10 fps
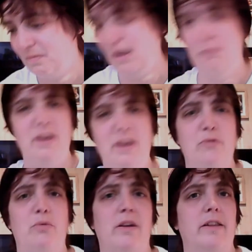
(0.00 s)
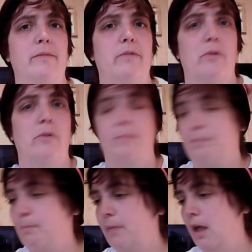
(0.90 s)
but it was one of them.
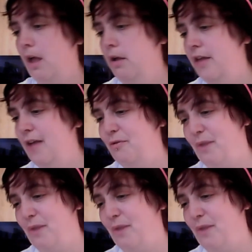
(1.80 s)
It was